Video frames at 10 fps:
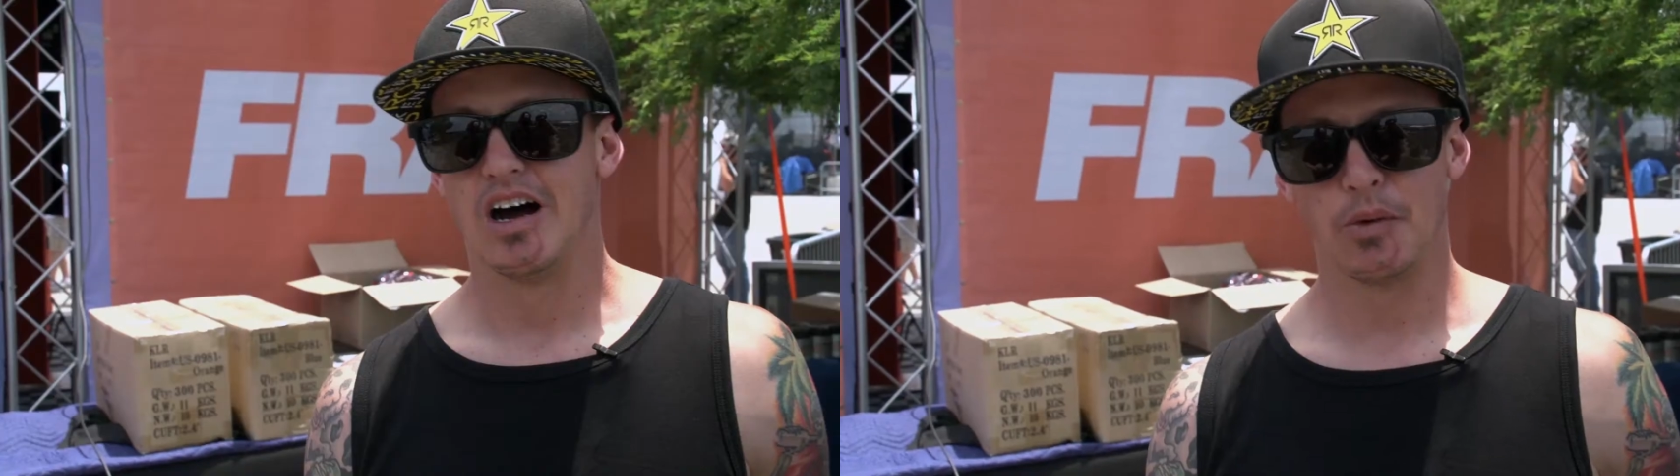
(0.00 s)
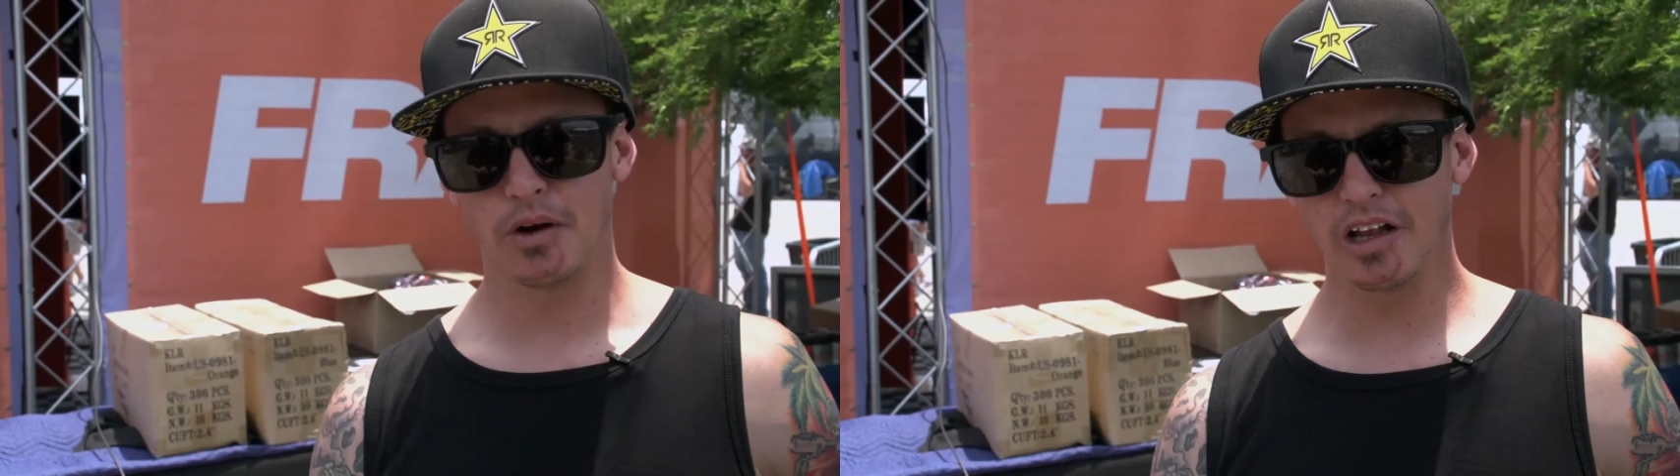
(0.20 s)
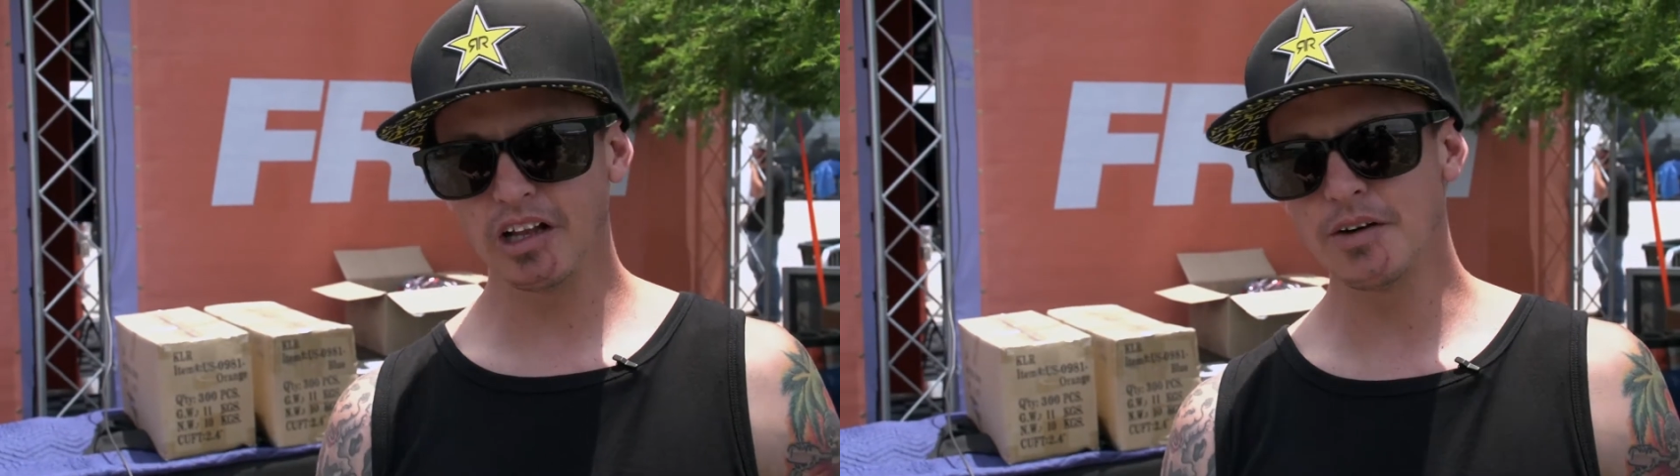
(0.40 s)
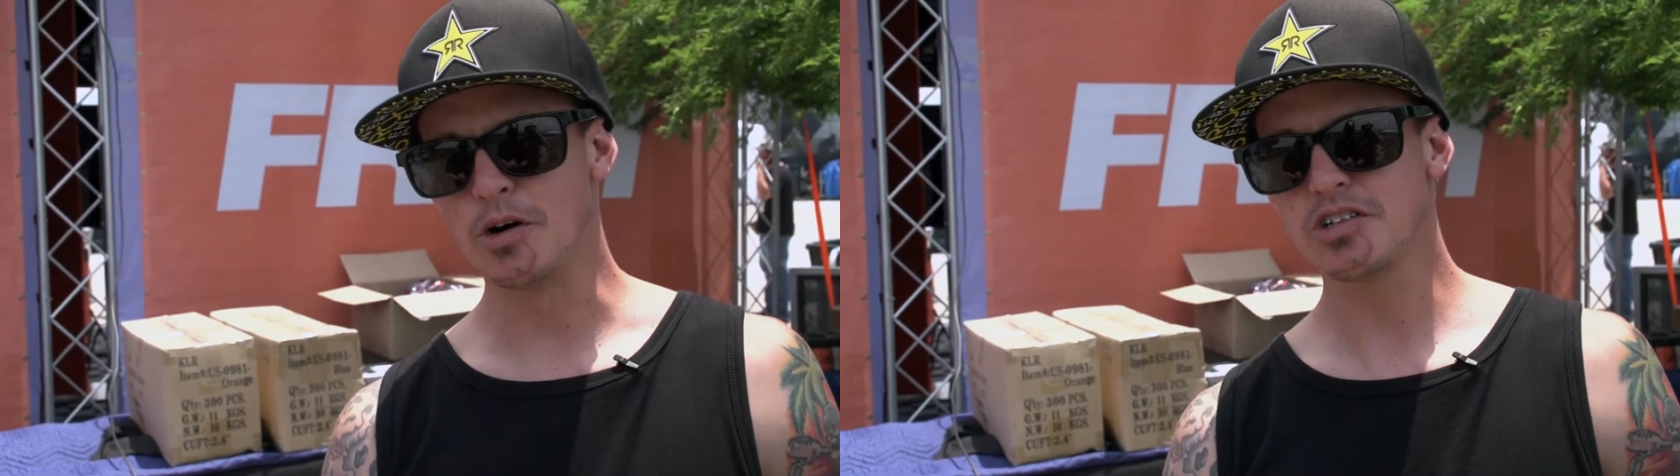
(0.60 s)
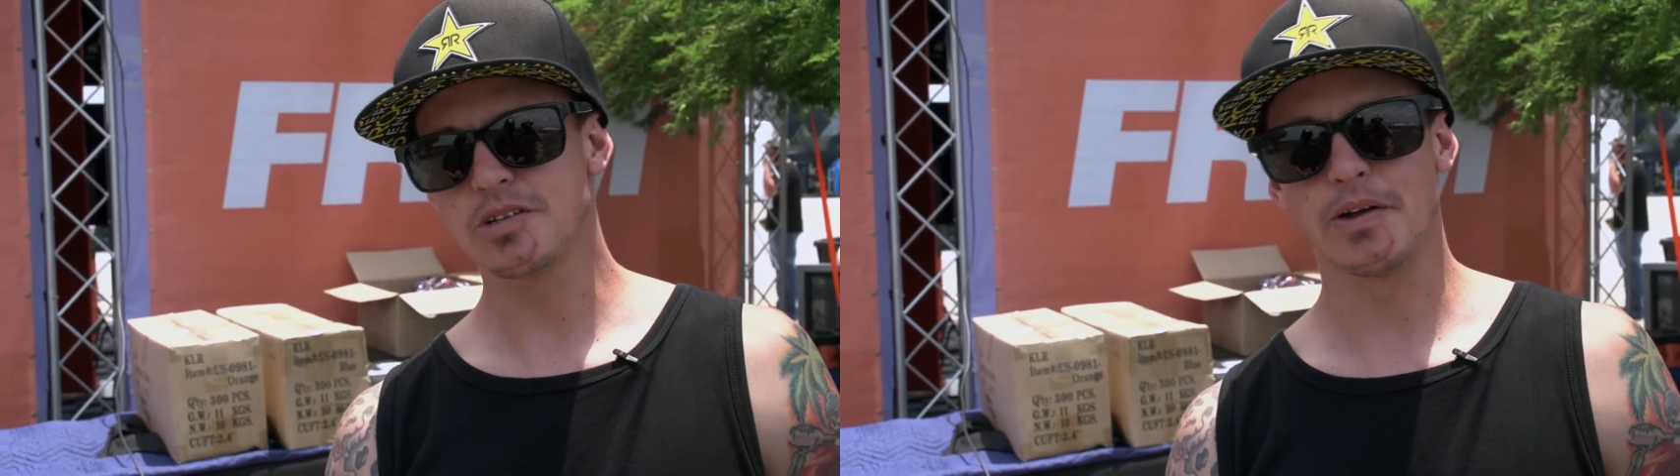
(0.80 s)
What I love
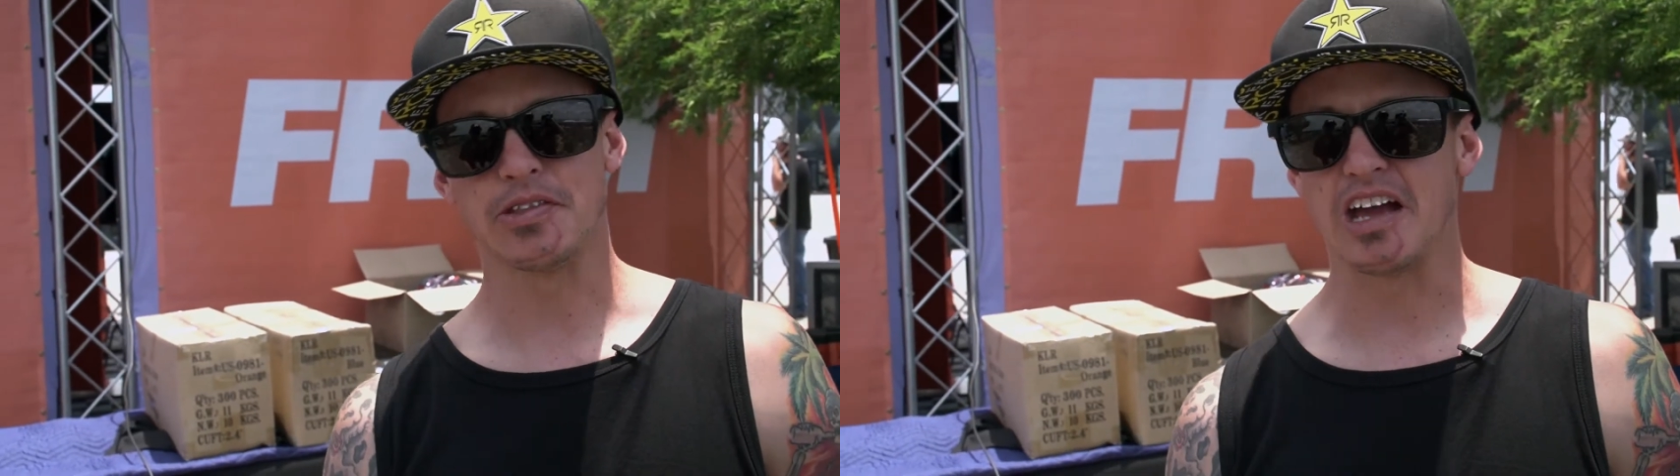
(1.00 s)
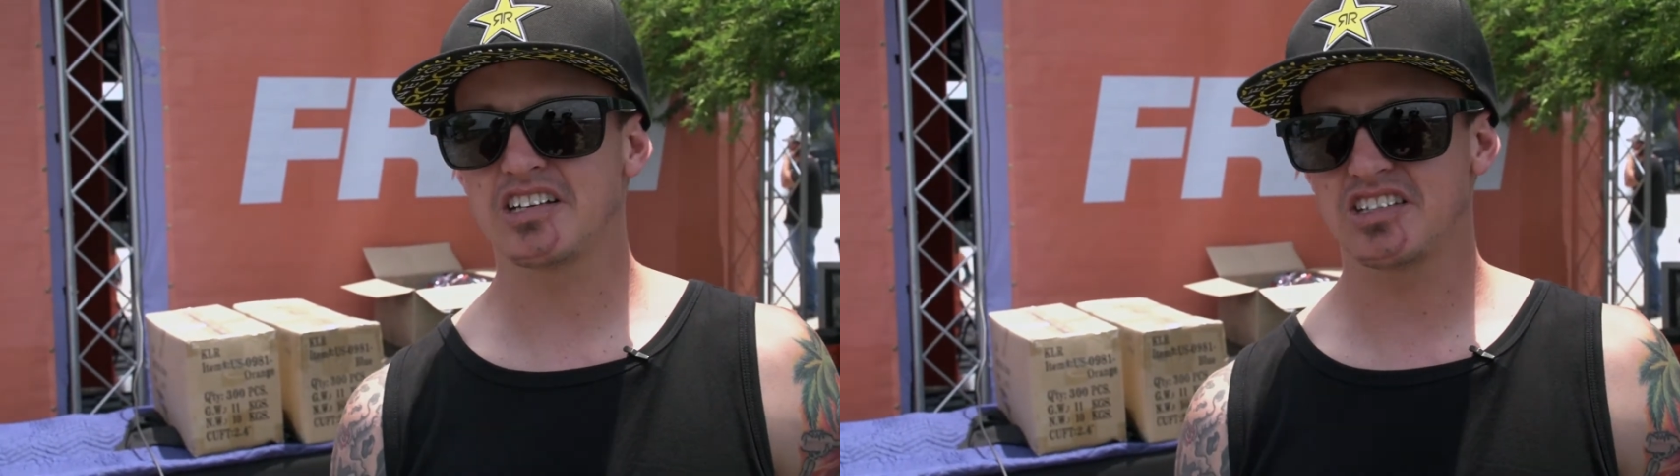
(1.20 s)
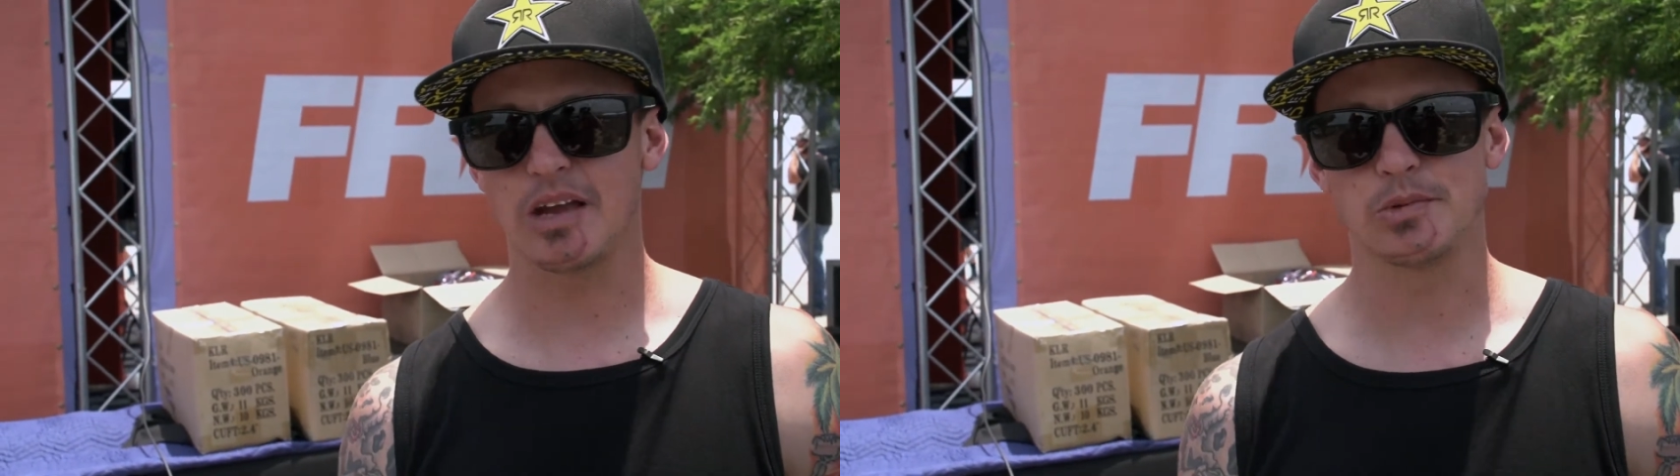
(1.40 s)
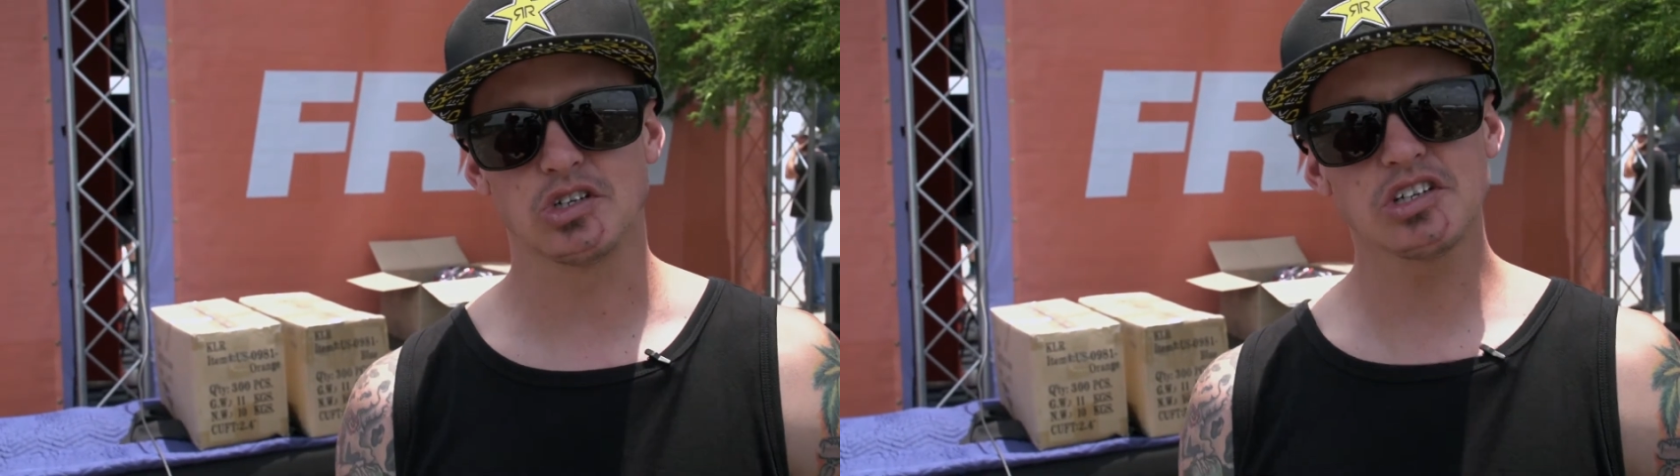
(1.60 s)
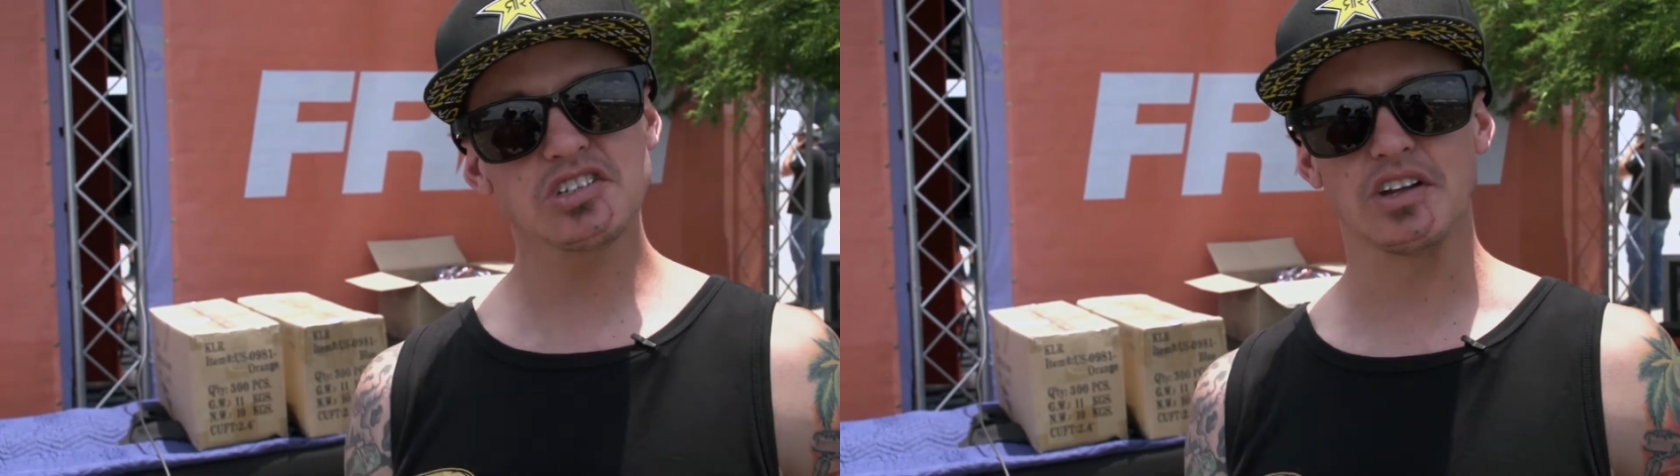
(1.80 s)
most about the X Games
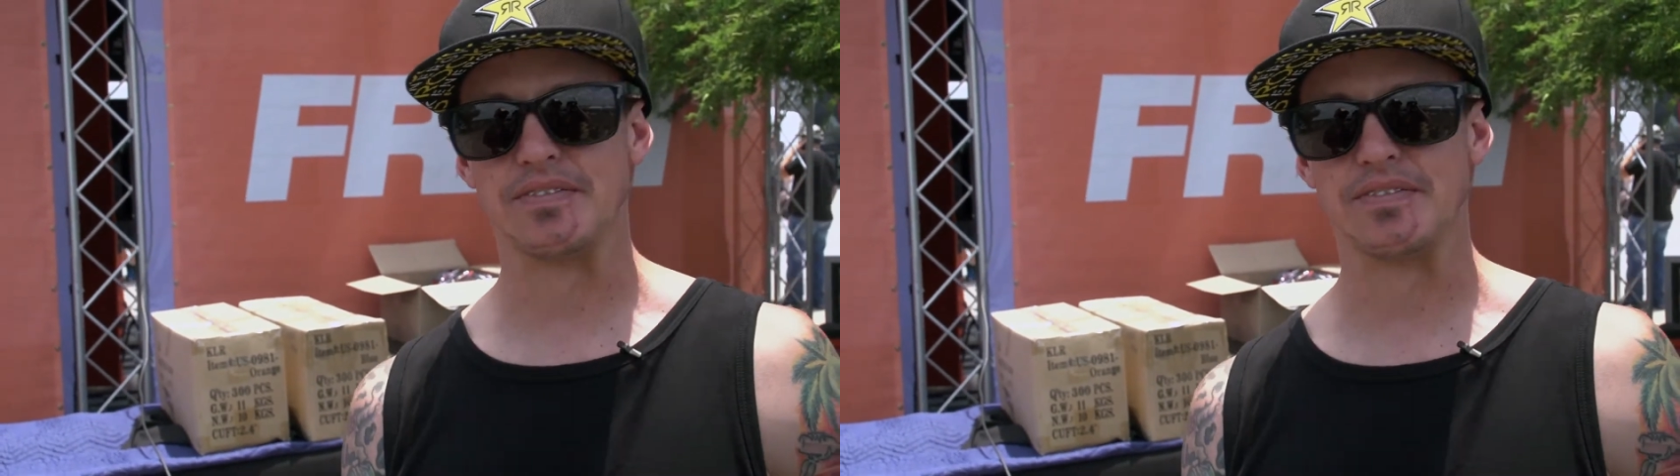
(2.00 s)
is just the